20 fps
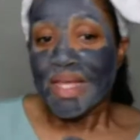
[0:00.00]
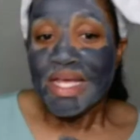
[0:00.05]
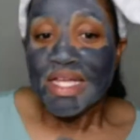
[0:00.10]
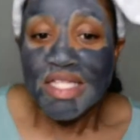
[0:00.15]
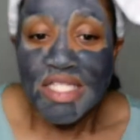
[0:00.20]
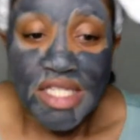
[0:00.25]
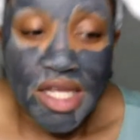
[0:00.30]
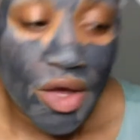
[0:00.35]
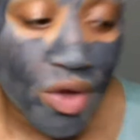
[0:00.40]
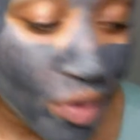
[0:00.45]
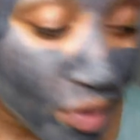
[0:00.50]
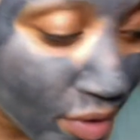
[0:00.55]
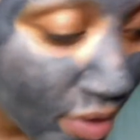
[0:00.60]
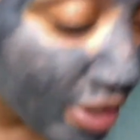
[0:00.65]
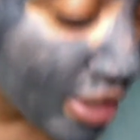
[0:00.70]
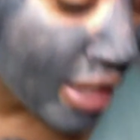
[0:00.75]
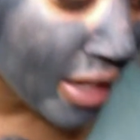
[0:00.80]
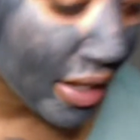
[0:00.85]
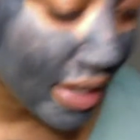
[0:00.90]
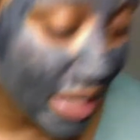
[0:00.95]
So
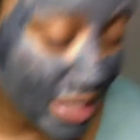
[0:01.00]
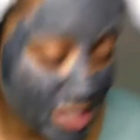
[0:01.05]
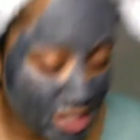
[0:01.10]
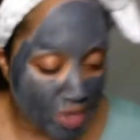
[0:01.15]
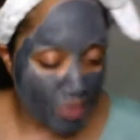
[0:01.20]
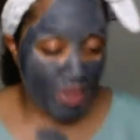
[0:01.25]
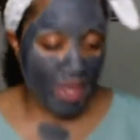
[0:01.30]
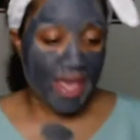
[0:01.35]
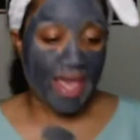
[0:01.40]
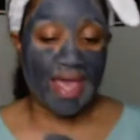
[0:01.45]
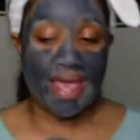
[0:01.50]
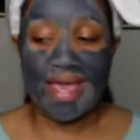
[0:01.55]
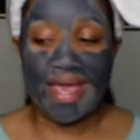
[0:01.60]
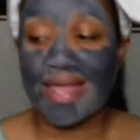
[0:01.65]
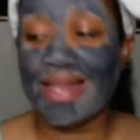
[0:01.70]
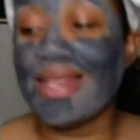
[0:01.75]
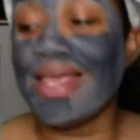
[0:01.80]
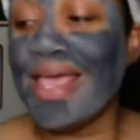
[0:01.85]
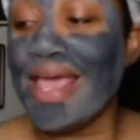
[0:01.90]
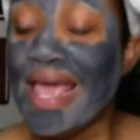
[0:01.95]
let's go ahead,
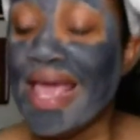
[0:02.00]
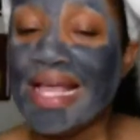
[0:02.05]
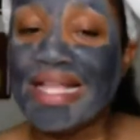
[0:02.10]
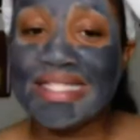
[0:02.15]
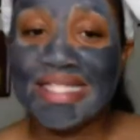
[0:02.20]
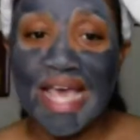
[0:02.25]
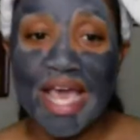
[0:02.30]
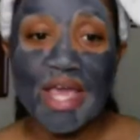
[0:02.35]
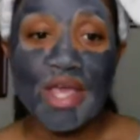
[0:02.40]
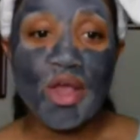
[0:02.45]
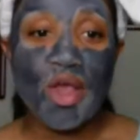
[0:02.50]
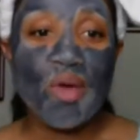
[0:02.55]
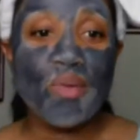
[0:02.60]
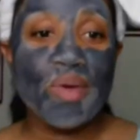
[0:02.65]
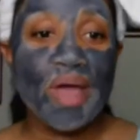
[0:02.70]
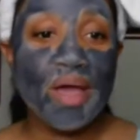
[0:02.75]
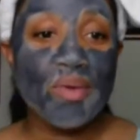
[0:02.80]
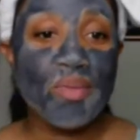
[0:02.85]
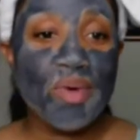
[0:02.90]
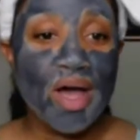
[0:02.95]
take your
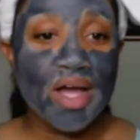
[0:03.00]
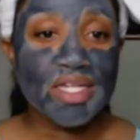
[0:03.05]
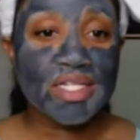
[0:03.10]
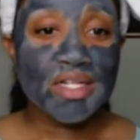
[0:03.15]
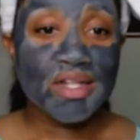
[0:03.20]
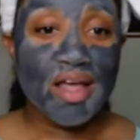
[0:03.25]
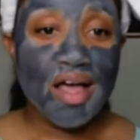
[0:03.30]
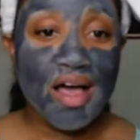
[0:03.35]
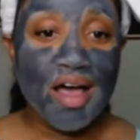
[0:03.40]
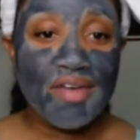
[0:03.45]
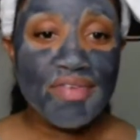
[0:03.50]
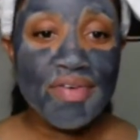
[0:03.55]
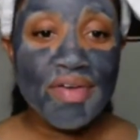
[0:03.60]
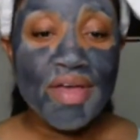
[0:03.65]
wet washcloth.